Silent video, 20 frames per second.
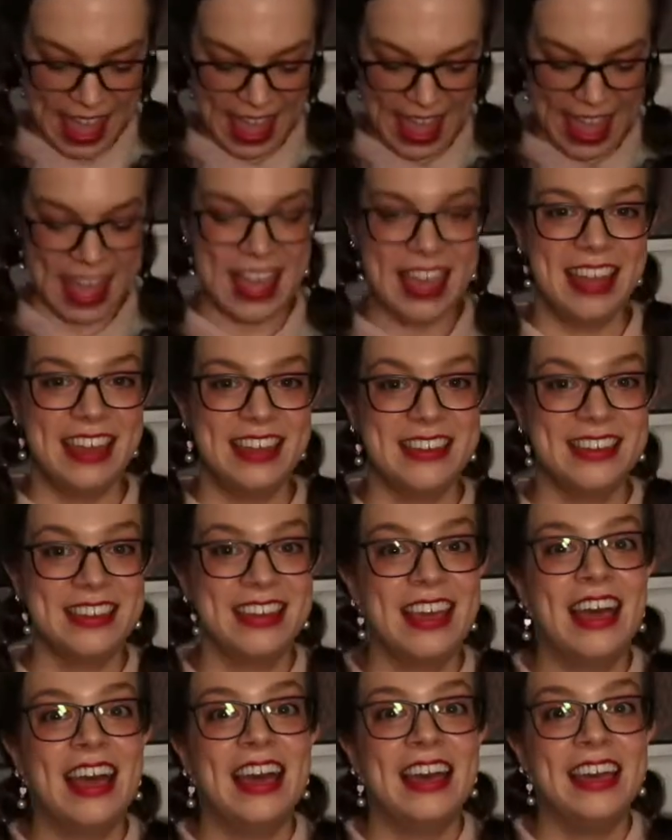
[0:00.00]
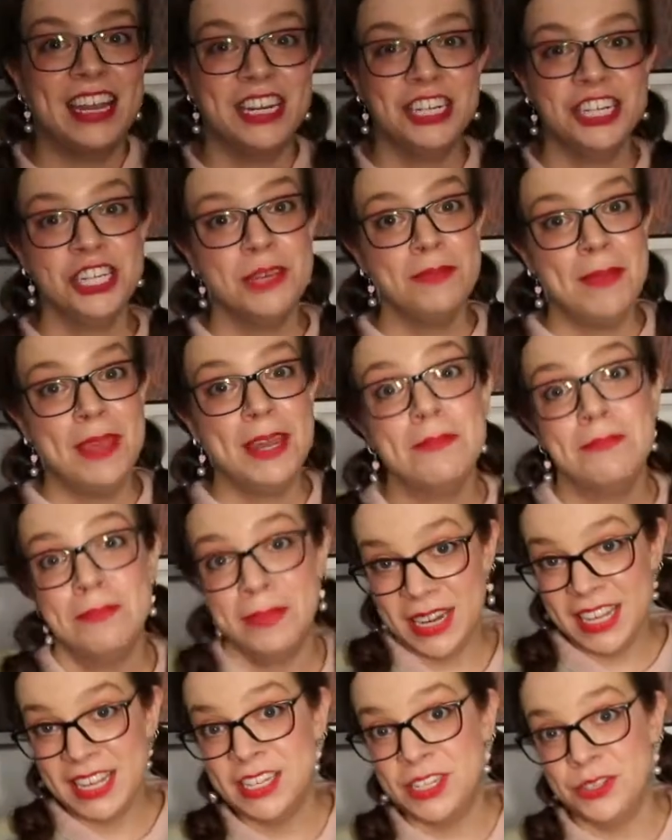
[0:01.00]
And I actually made a
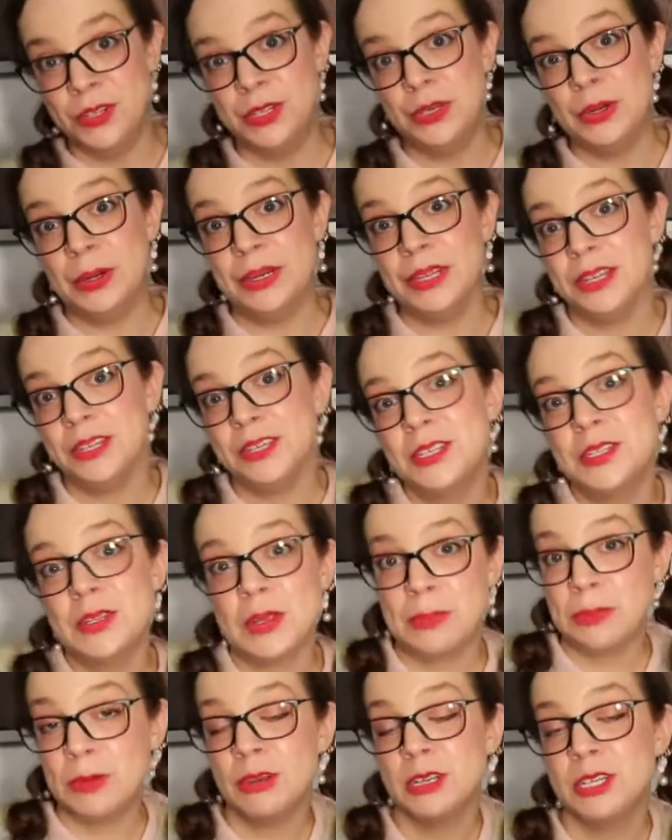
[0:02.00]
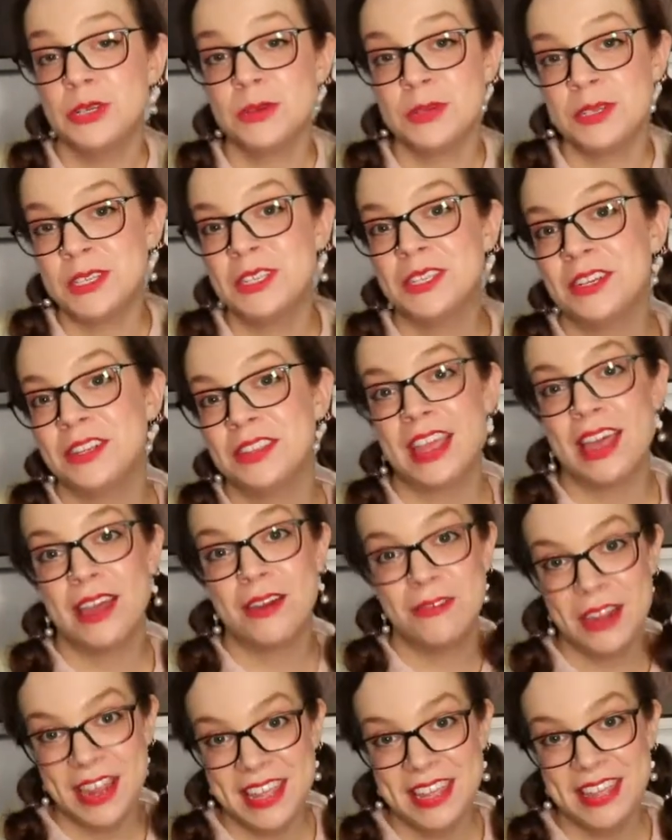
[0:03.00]
mini tutorial, so I'm going to insert
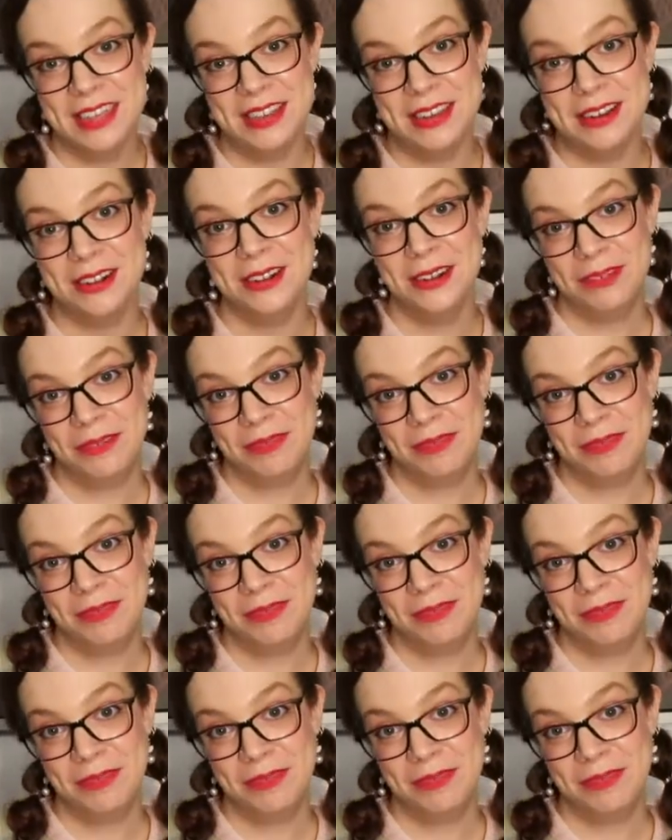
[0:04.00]
that right here.